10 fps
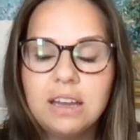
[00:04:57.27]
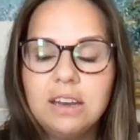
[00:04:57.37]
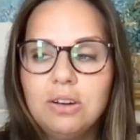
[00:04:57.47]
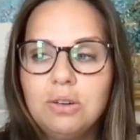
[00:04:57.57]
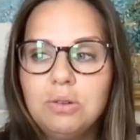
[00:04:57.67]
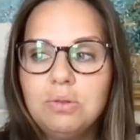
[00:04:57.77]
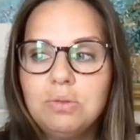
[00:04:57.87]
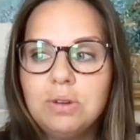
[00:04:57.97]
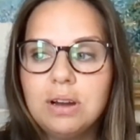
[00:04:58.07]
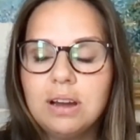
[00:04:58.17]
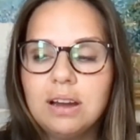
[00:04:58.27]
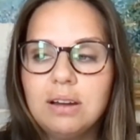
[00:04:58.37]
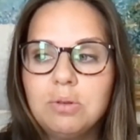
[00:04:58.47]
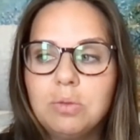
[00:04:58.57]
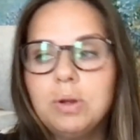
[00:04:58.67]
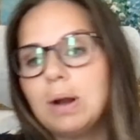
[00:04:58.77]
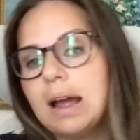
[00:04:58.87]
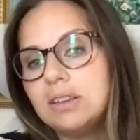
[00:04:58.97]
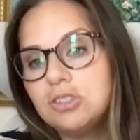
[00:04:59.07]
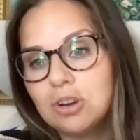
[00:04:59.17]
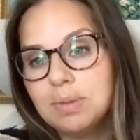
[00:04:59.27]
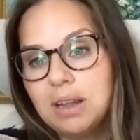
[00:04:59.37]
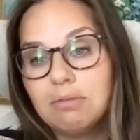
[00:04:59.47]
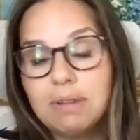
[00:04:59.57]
I know where we were at in Germany at